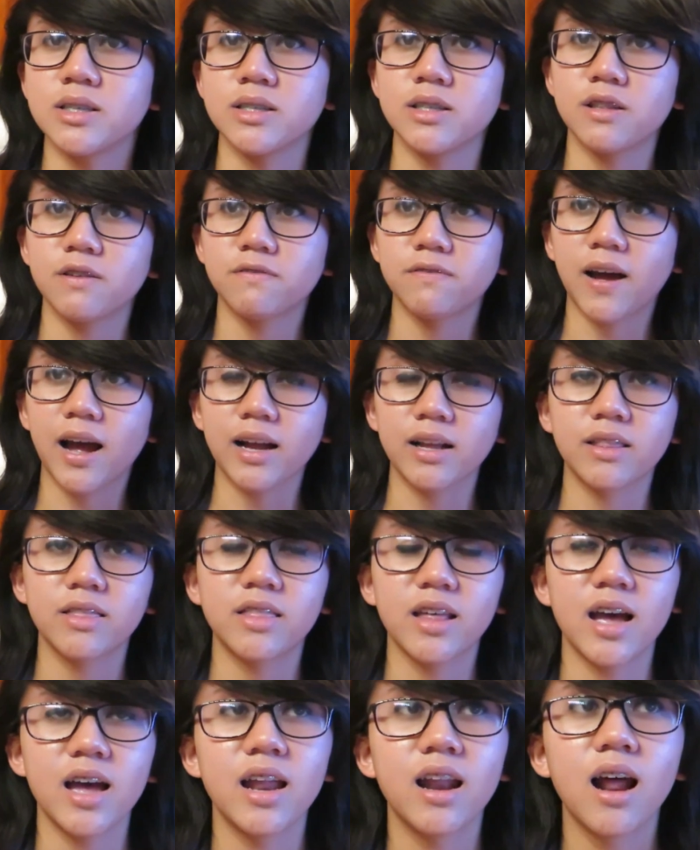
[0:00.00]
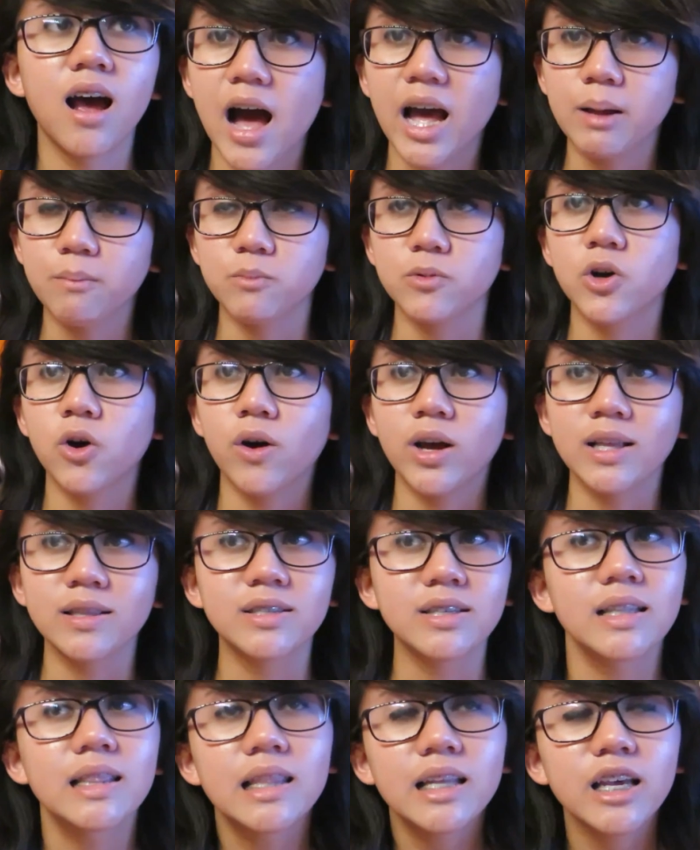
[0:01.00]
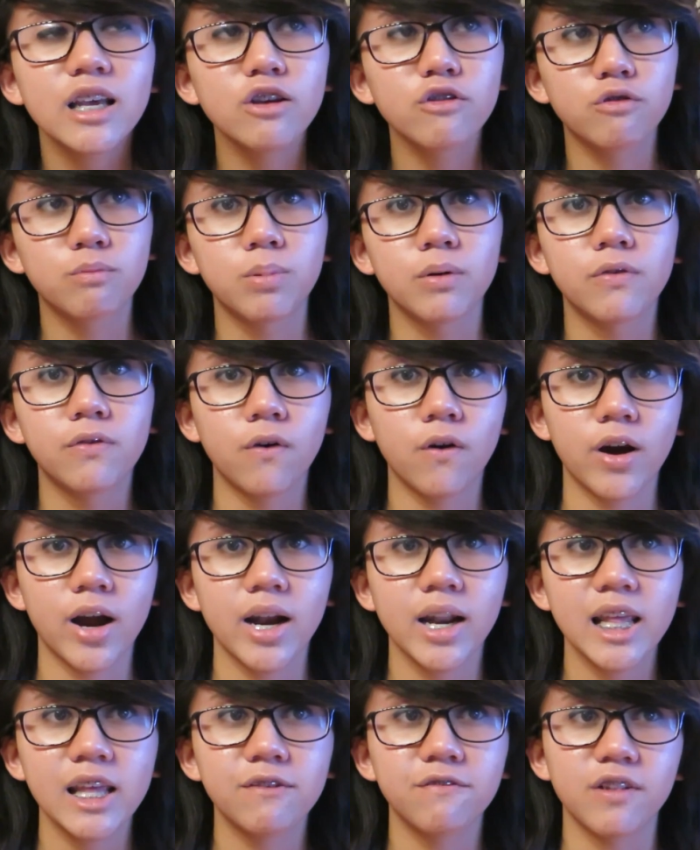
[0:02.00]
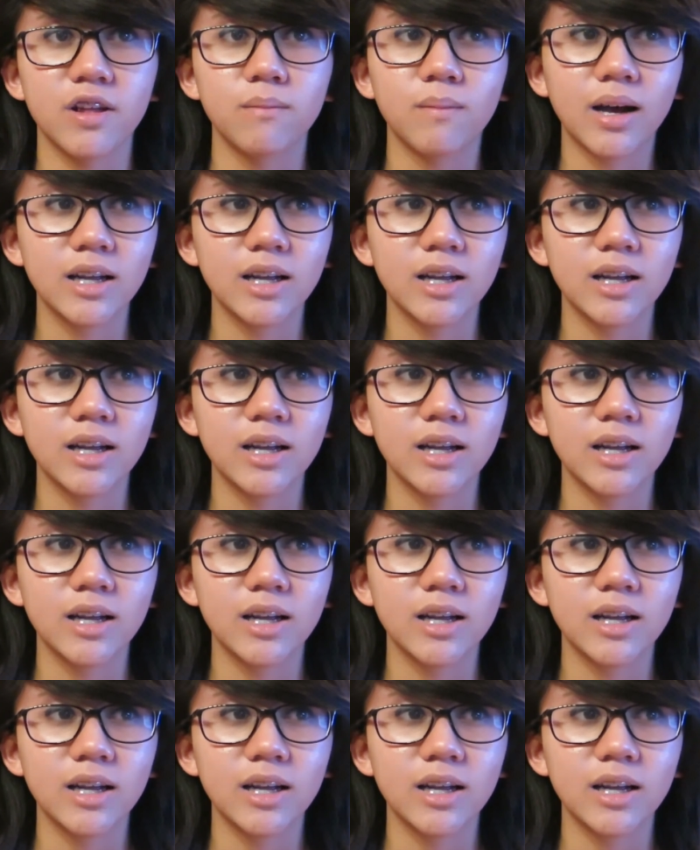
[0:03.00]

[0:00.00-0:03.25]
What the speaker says: and the fact that I'm going to leave before any of them,